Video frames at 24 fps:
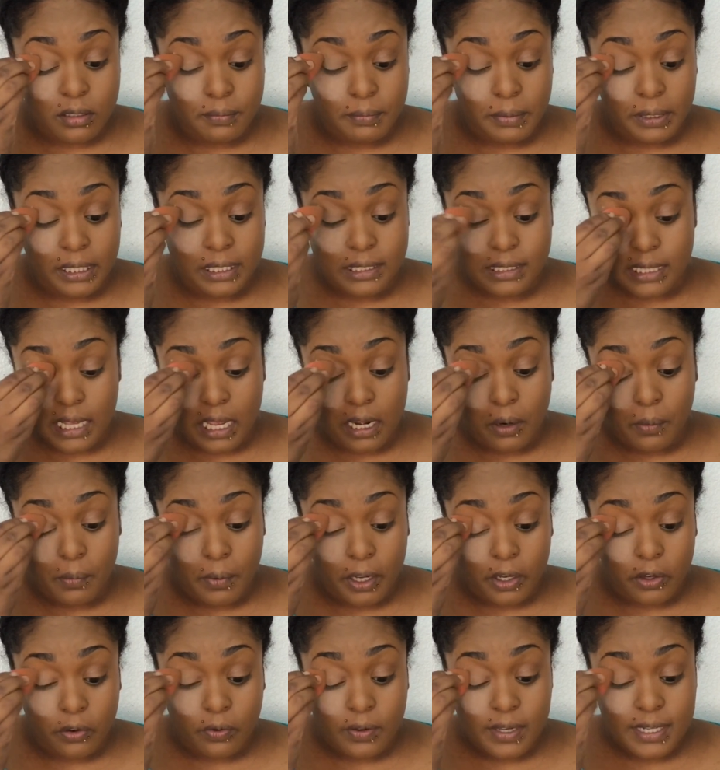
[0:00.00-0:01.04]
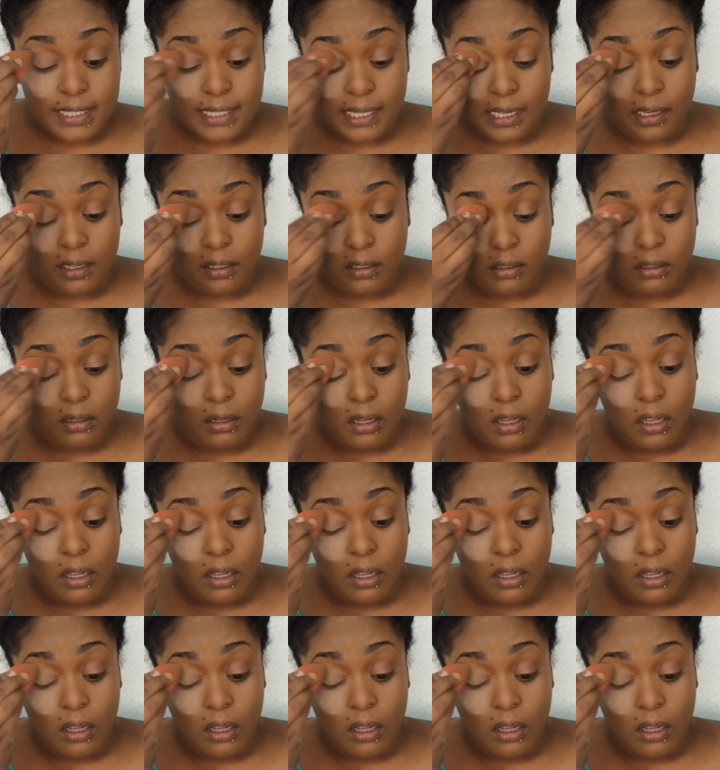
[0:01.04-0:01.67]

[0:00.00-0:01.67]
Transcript: because I don't want creasing.